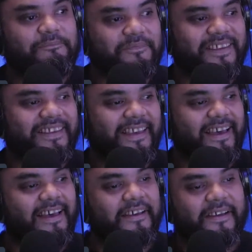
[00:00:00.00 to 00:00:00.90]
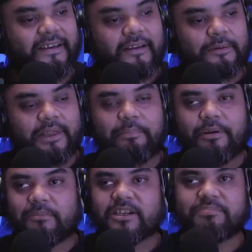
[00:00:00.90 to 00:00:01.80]
Yeah. That
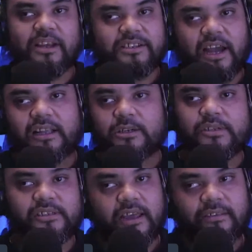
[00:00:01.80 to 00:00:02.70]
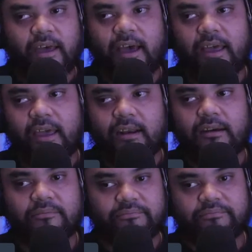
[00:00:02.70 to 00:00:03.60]
pretty much my childhood was like that, and
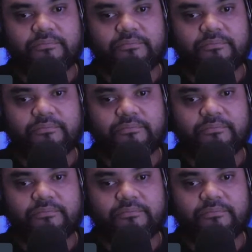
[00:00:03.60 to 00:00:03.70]
I don't